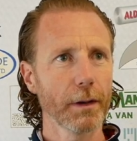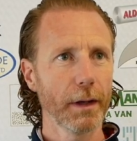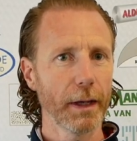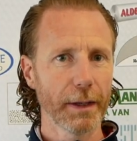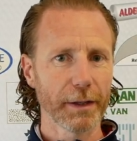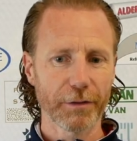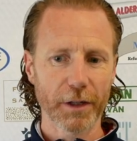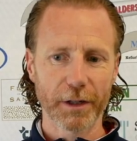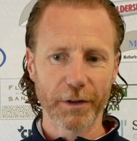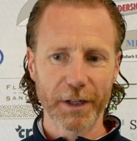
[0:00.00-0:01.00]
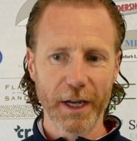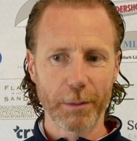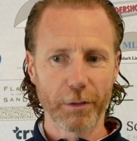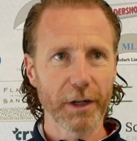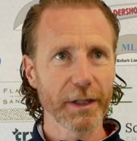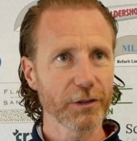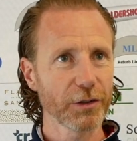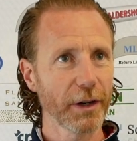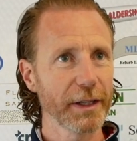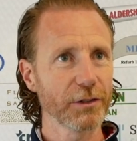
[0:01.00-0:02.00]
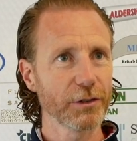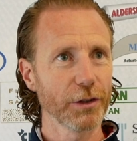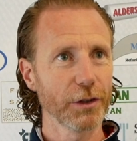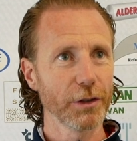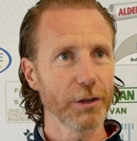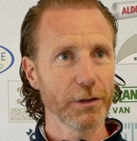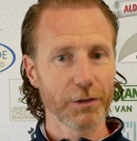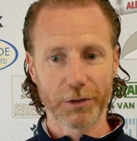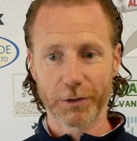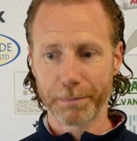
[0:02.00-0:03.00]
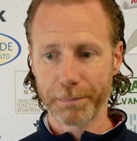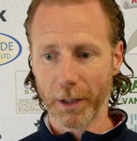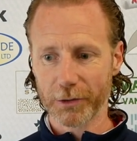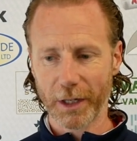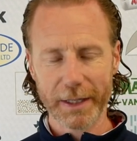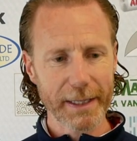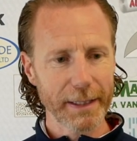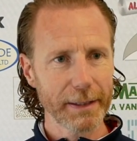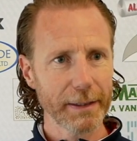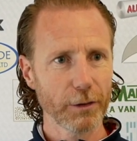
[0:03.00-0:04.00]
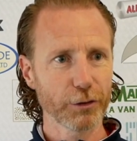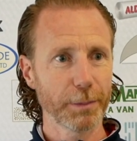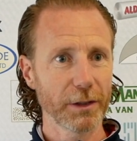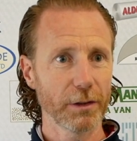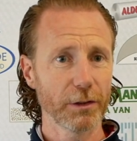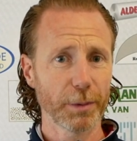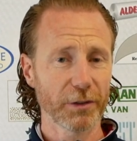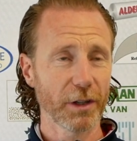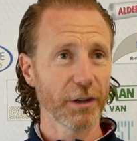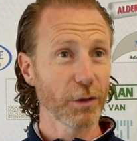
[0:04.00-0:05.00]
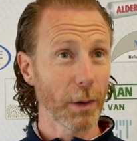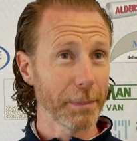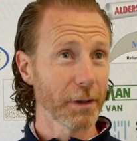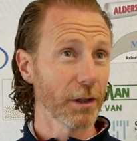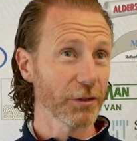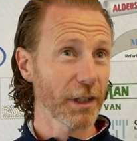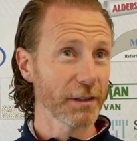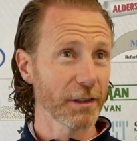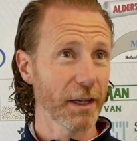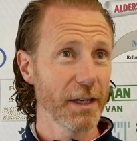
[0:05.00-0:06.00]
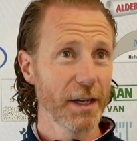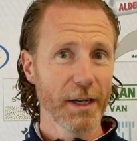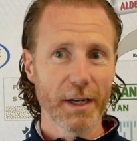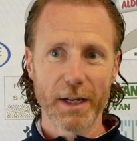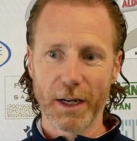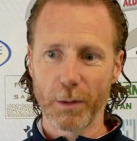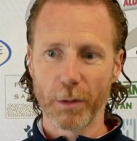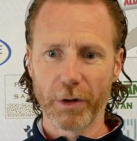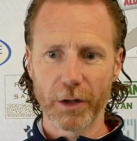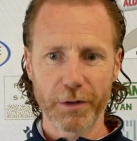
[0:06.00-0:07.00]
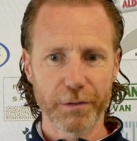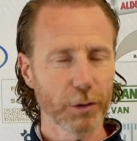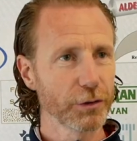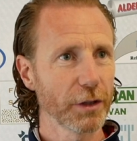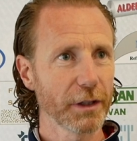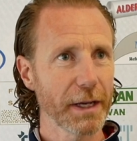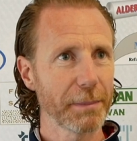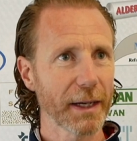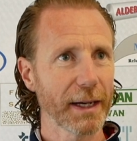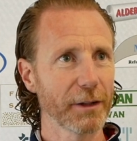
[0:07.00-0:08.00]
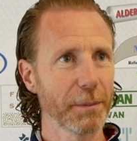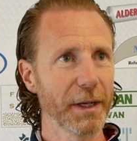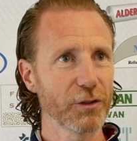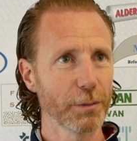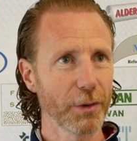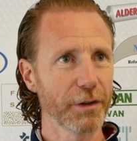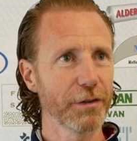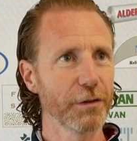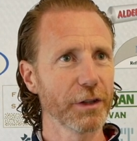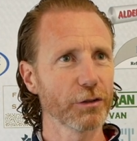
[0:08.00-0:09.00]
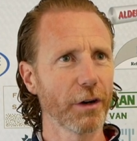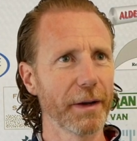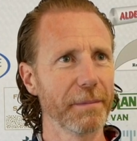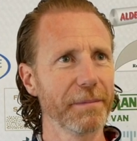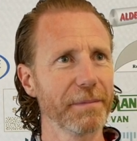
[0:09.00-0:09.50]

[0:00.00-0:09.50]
Yeah, another game we're really excited to partake in, especially after what happened last Saturday. We're really looking forward to getting back out on the pitch and putting a few things right.